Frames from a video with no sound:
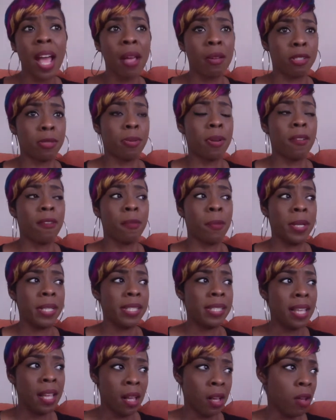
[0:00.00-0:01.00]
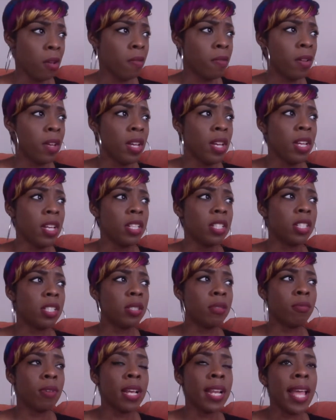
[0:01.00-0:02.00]
I was praying for myself,
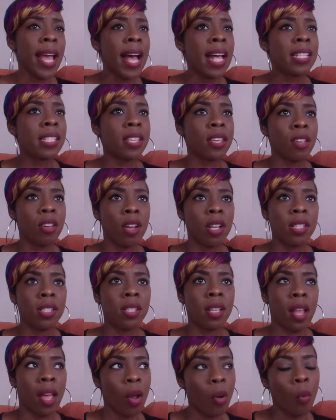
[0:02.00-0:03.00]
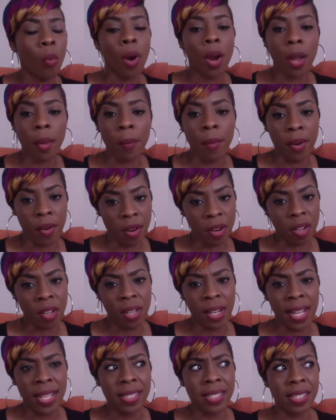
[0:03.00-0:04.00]
just really asking God to like work a
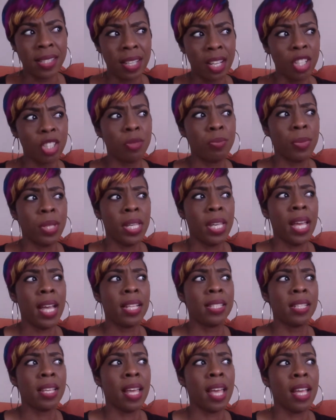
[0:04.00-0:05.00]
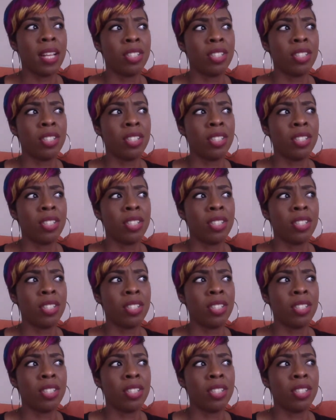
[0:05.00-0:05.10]
miracle and to touch me and to